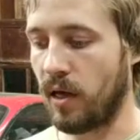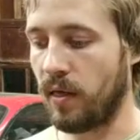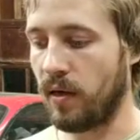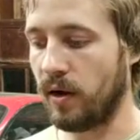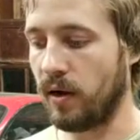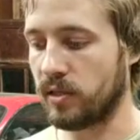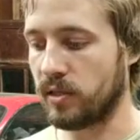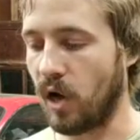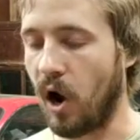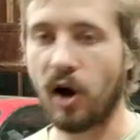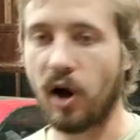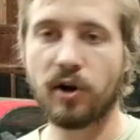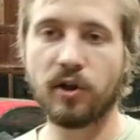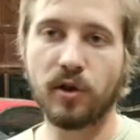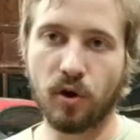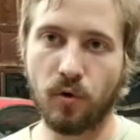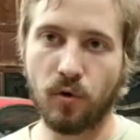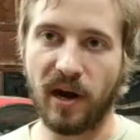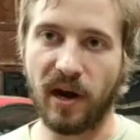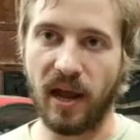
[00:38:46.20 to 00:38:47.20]
harder than
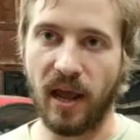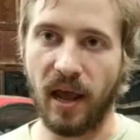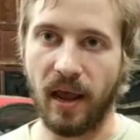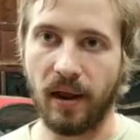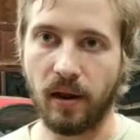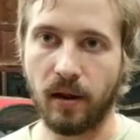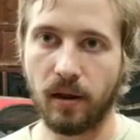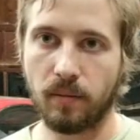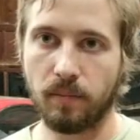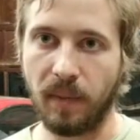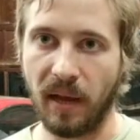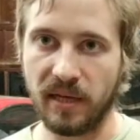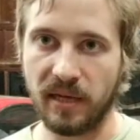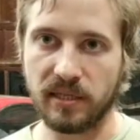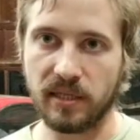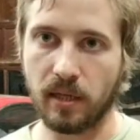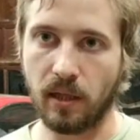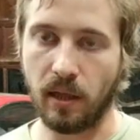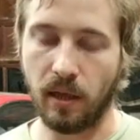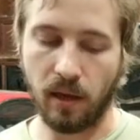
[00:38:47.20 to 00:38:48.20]
grade 8,
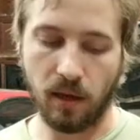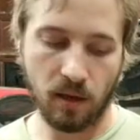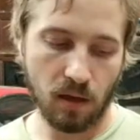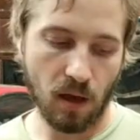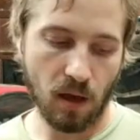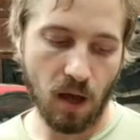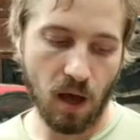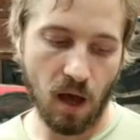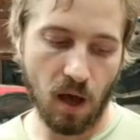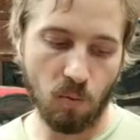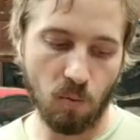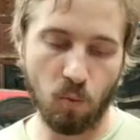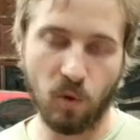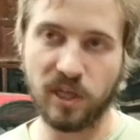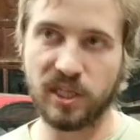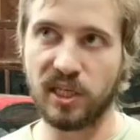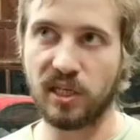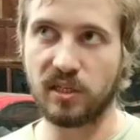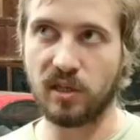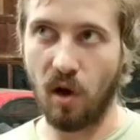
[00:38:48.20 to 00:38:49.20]
basically, which
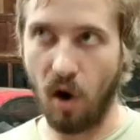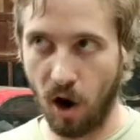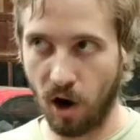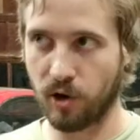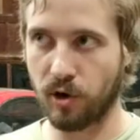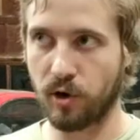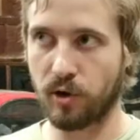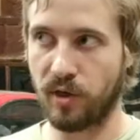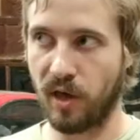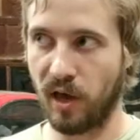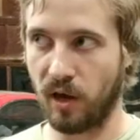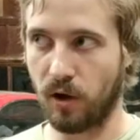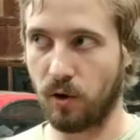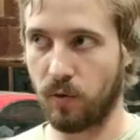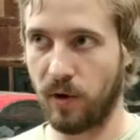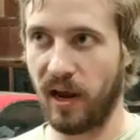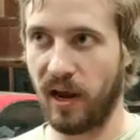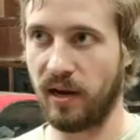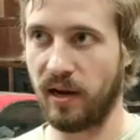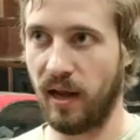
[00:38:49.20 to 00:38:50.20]
is harder than
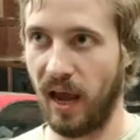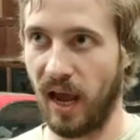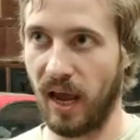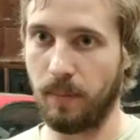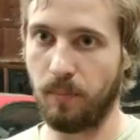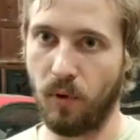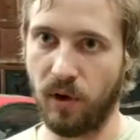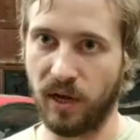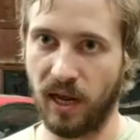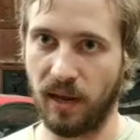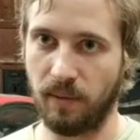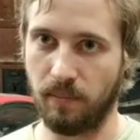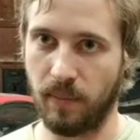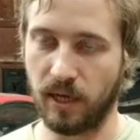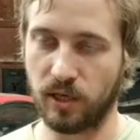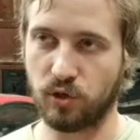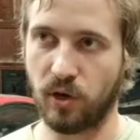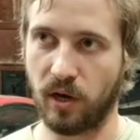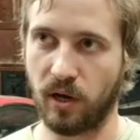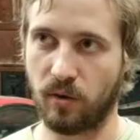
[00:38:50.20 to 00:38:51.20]
grade 8.8
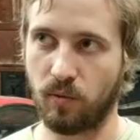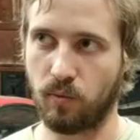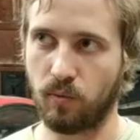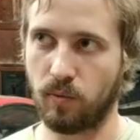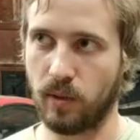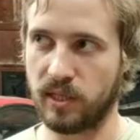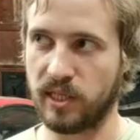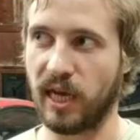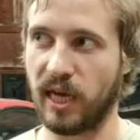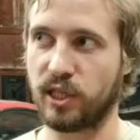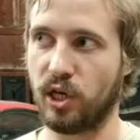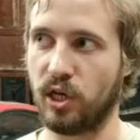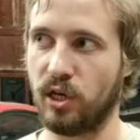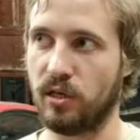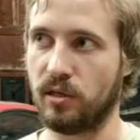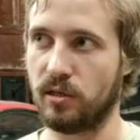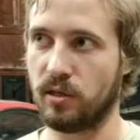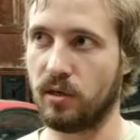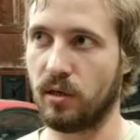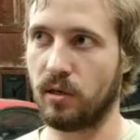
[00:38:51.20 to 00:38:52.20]
metric. It's actually
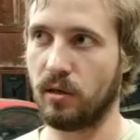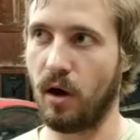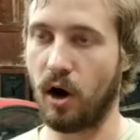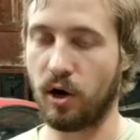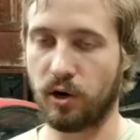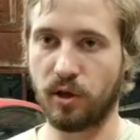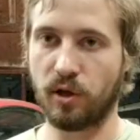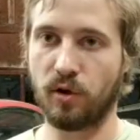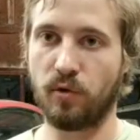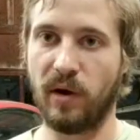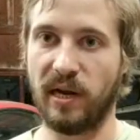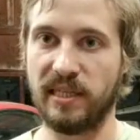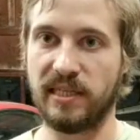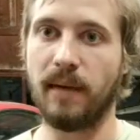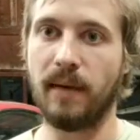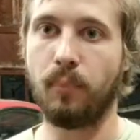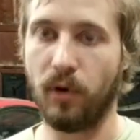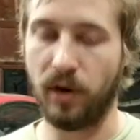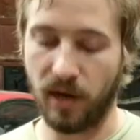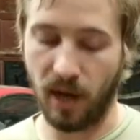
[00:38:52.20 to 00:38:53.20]
harder than grade
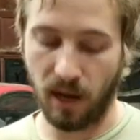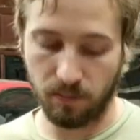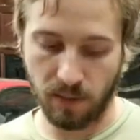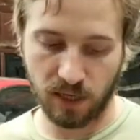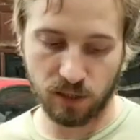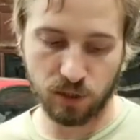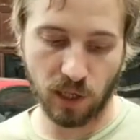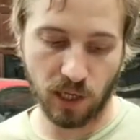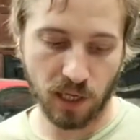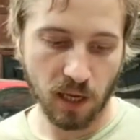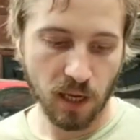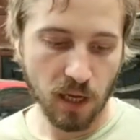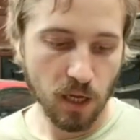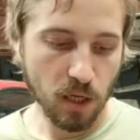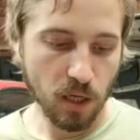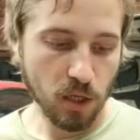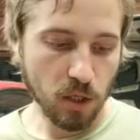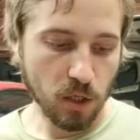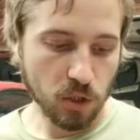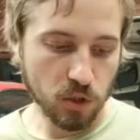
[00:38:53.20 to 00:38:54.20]
10.9 metric.
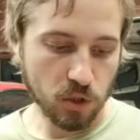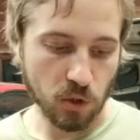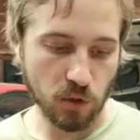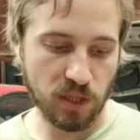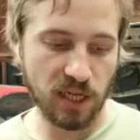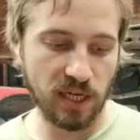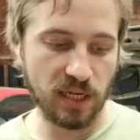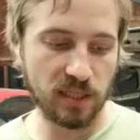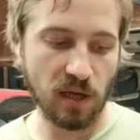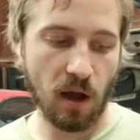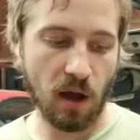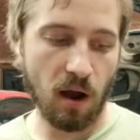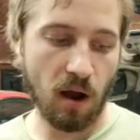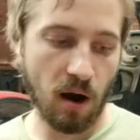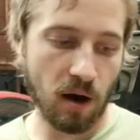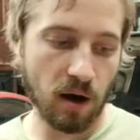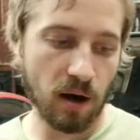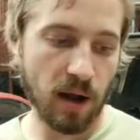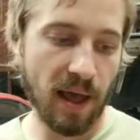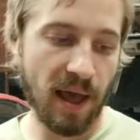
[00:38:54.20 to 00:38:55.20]
So these
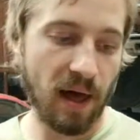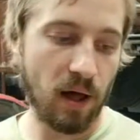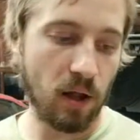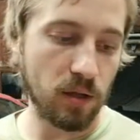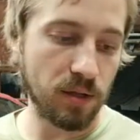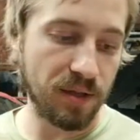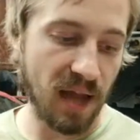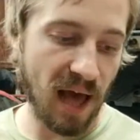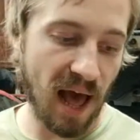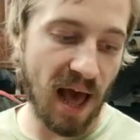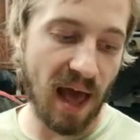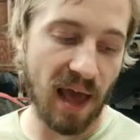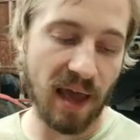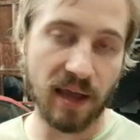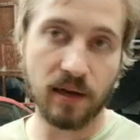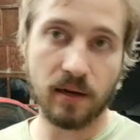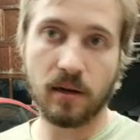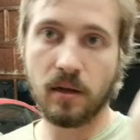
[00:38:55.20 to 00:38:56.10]
are L9,